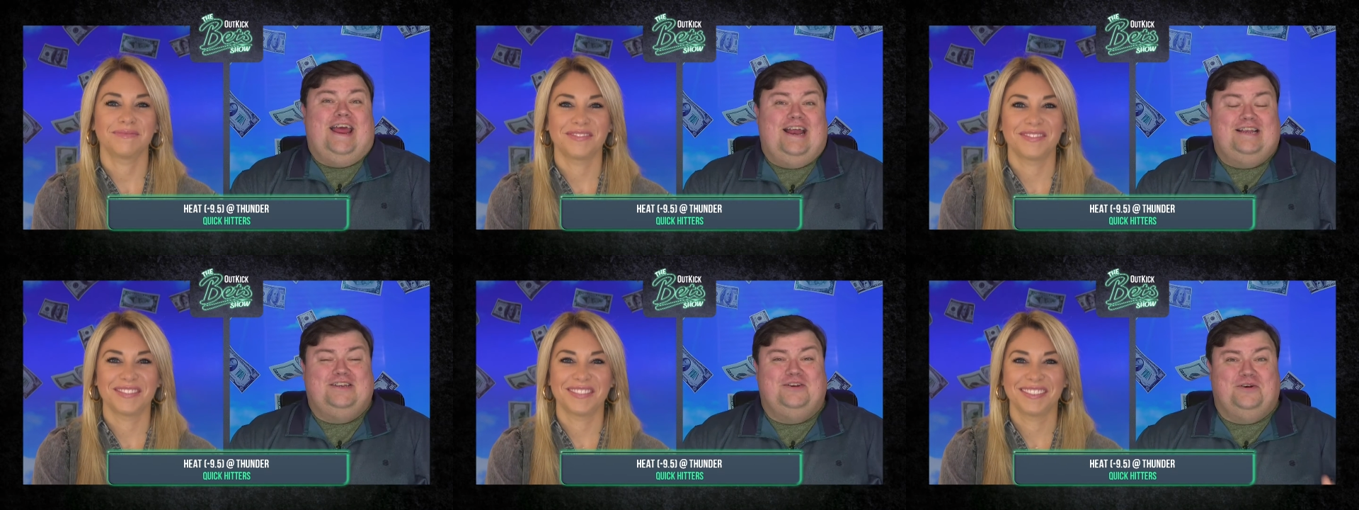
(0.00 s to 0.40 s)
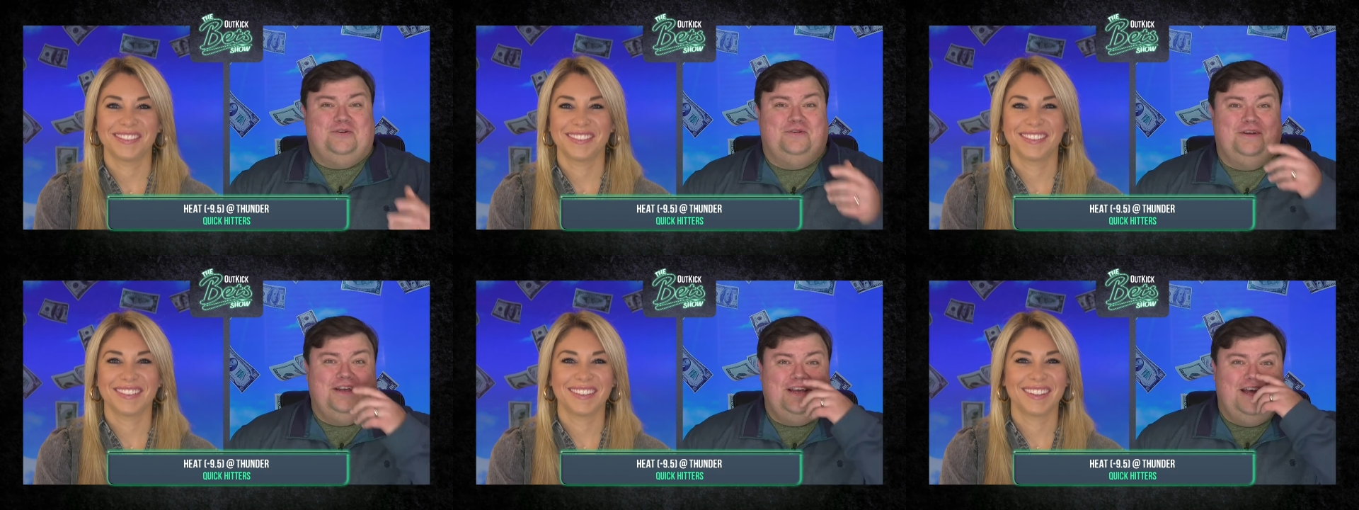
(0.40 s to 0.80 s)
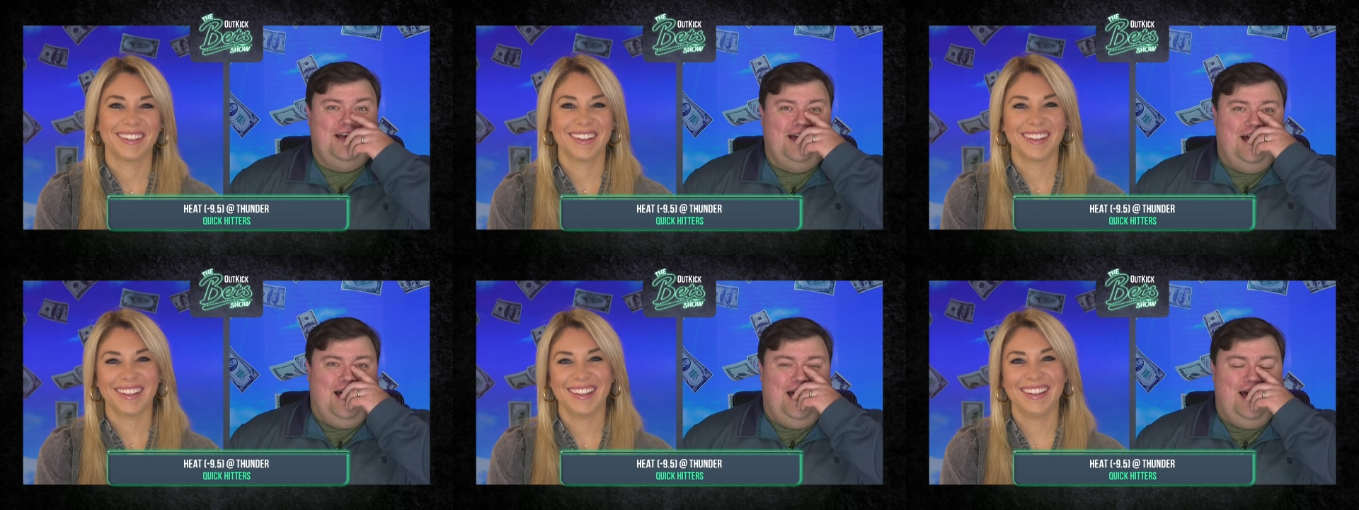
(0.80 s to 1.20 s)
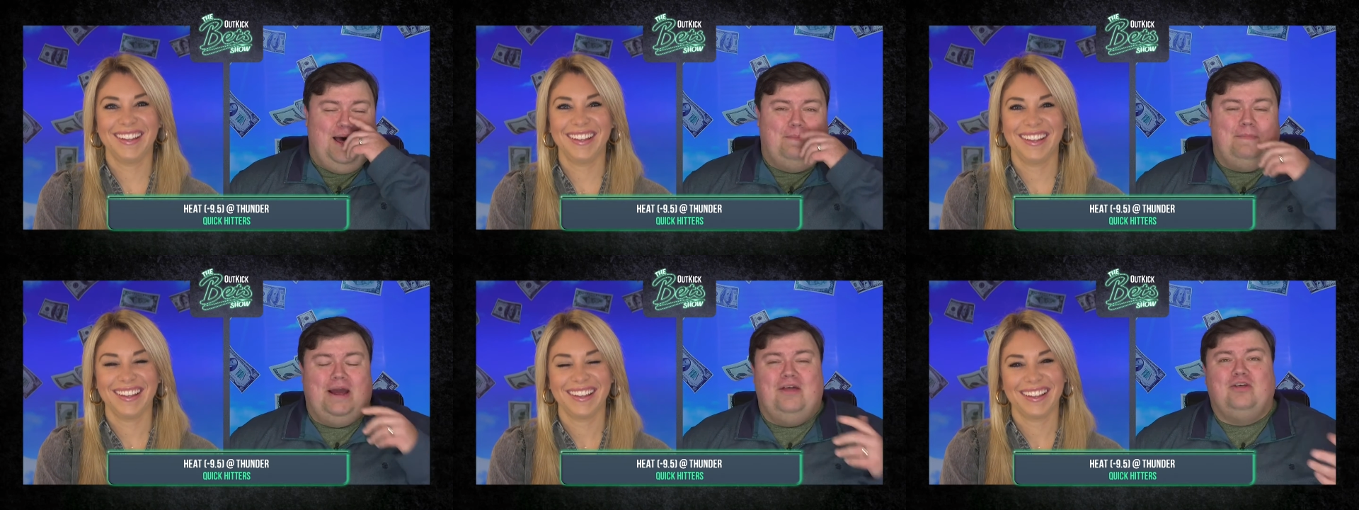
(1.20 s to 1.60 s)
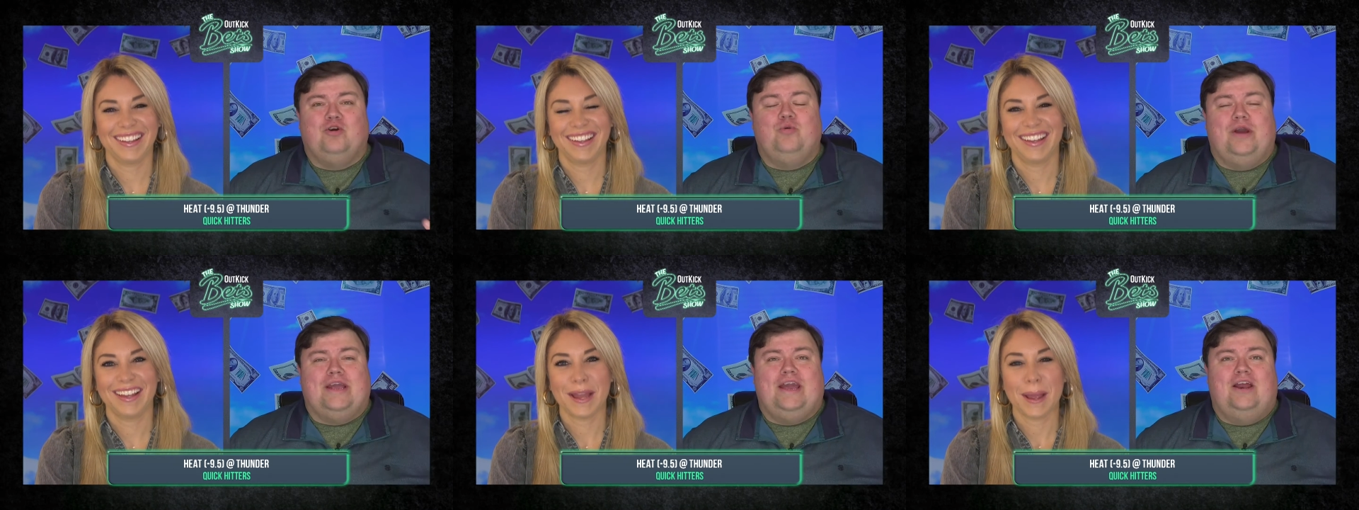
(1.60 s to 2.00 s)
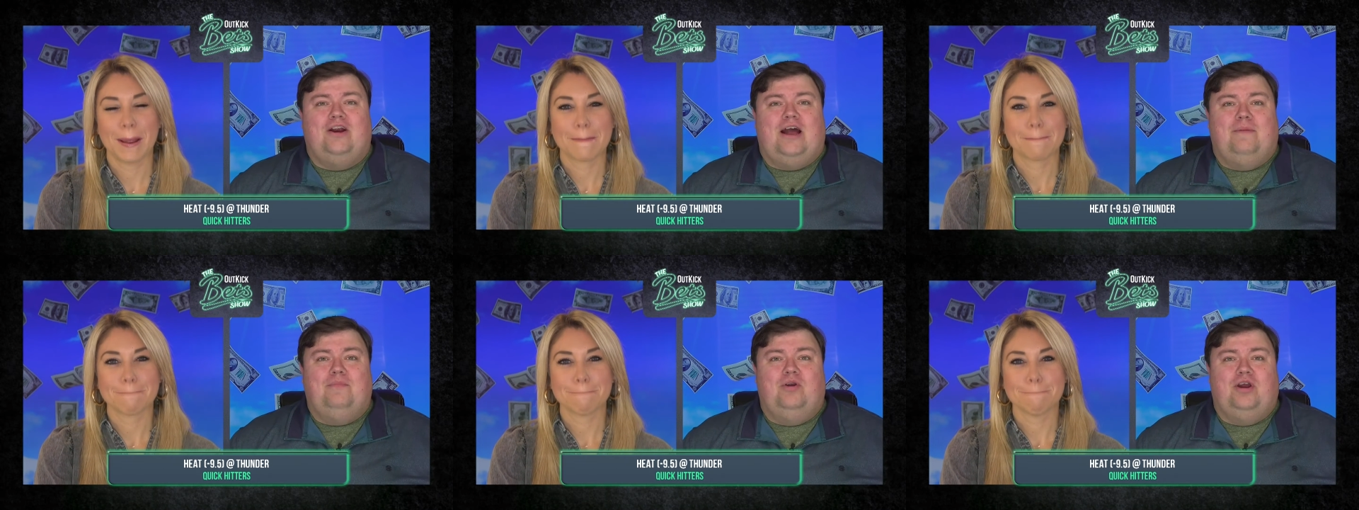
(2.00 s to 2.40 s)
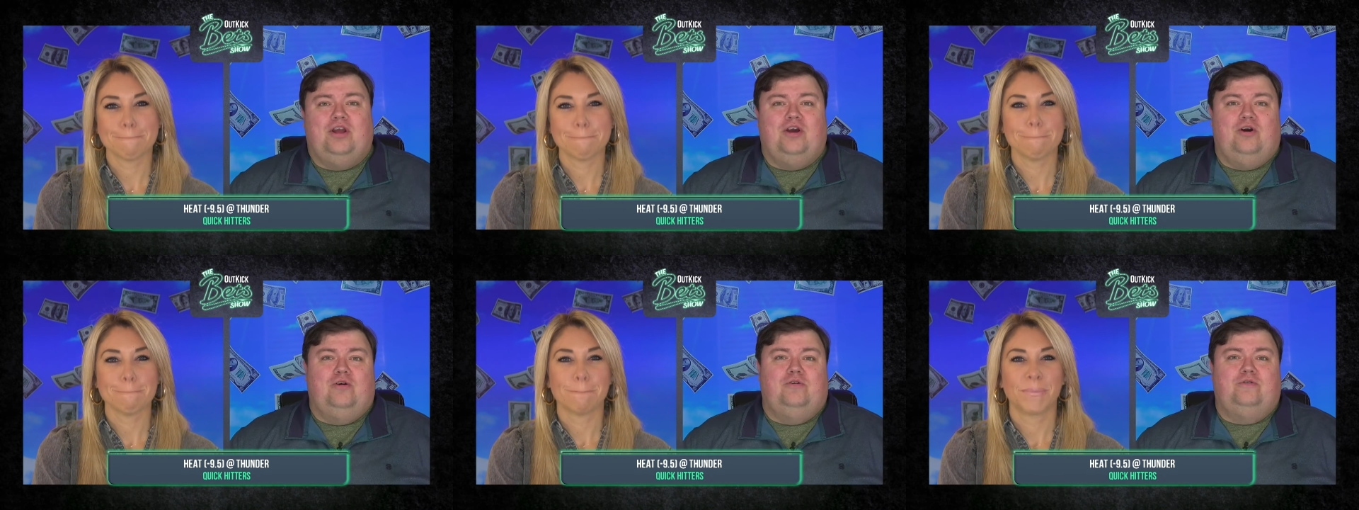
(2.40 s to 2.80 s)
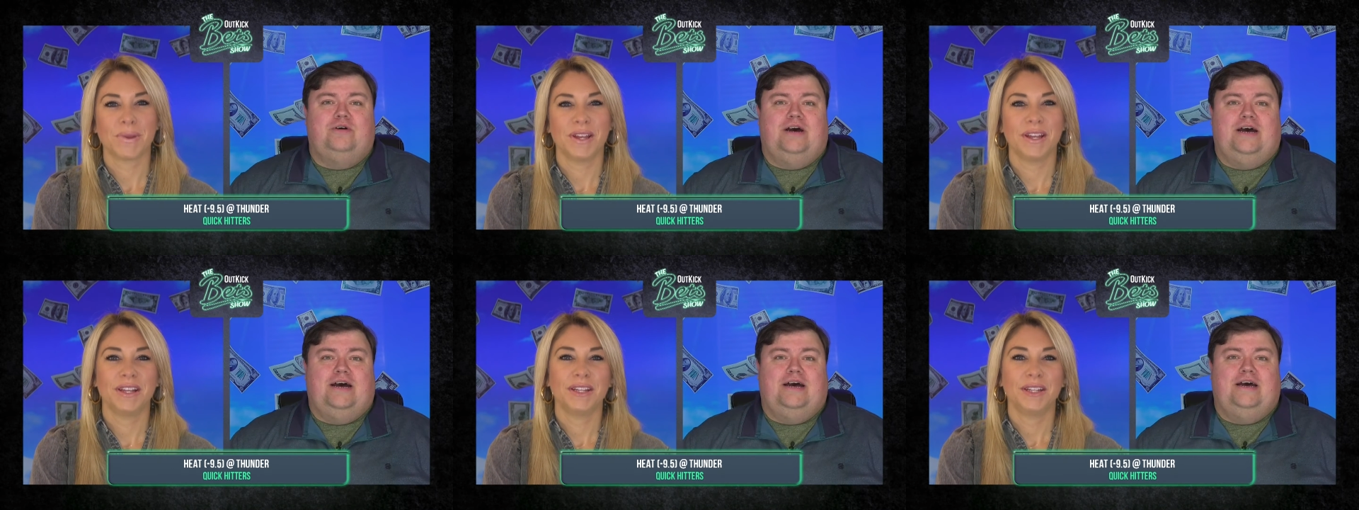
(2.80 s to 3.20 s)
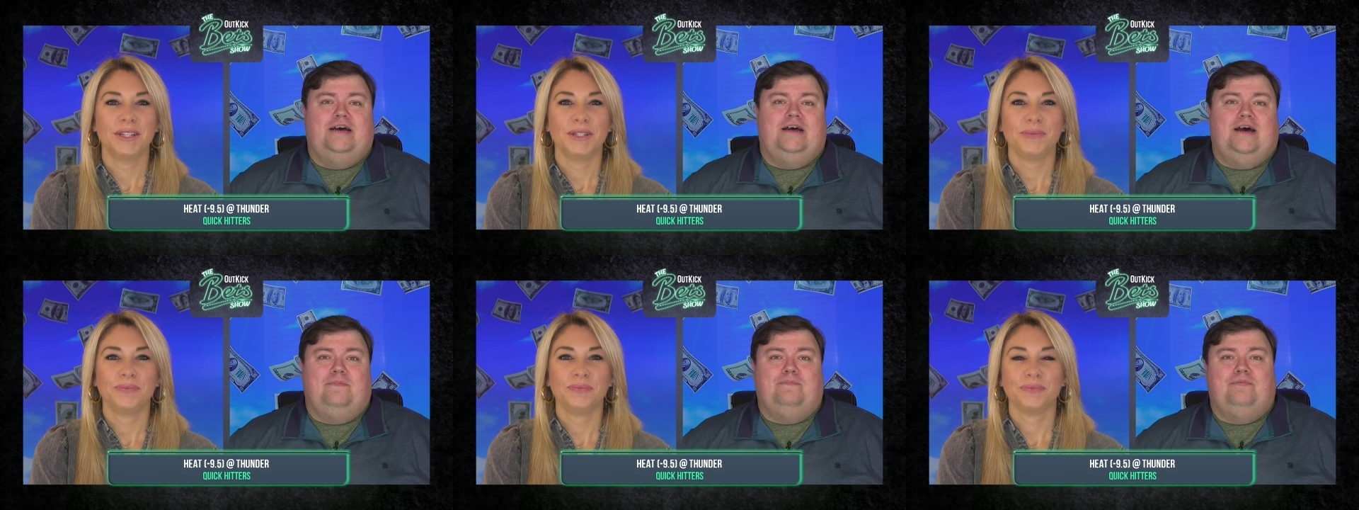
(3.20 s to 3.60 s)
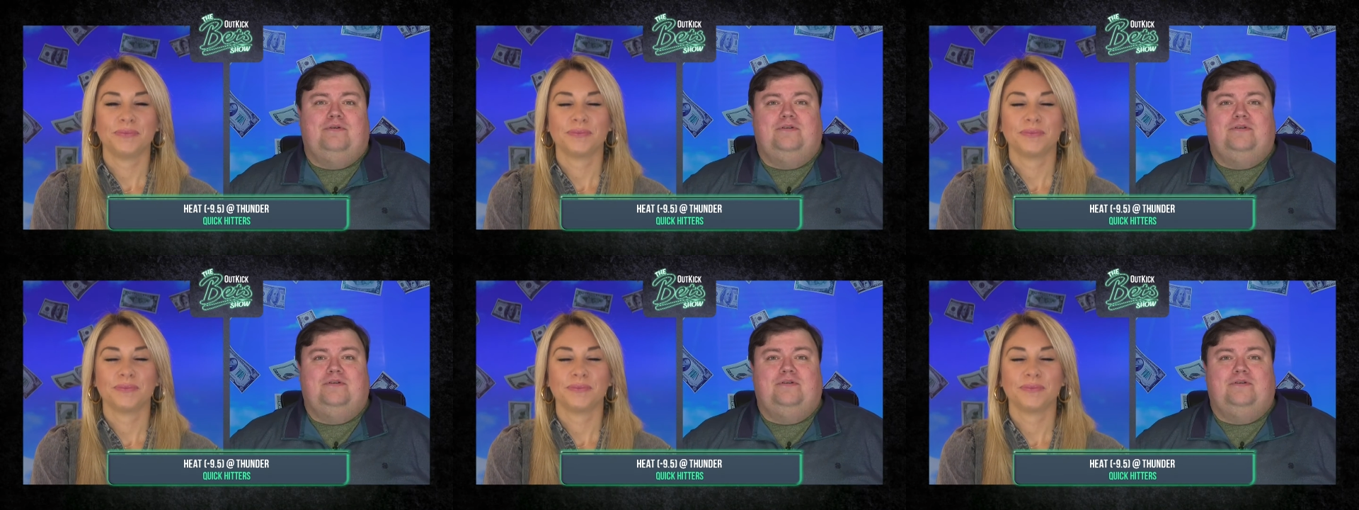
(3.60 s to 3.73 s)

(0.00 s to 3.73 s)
Speaker 1: that's true. Uh, my other quick hitter, I'm going to go uh, up